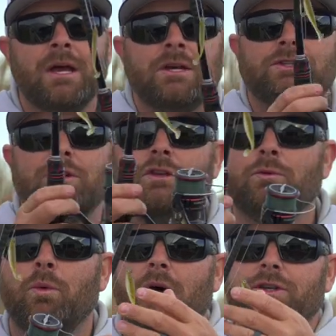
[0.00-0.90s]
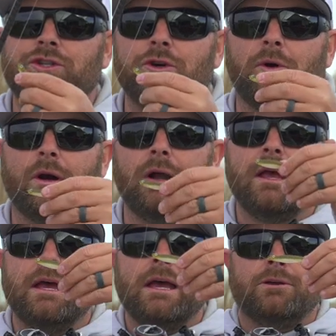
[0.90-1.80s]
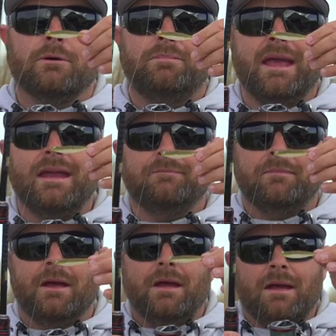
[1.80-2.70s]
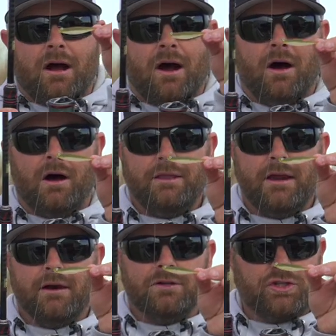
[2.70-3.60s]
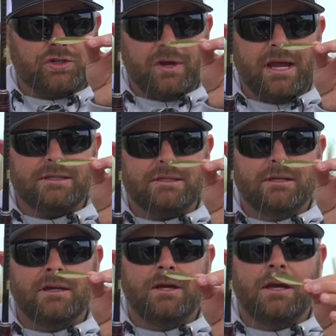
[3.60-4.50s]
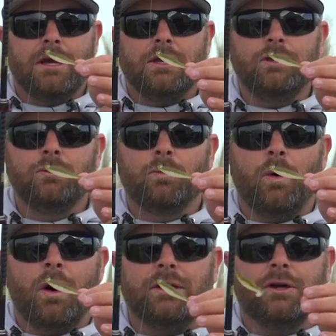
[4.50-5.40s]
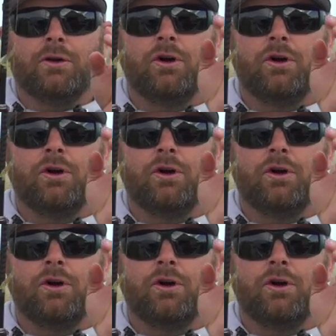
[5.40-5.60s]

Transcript: So you want your, your bait on there straight, you want your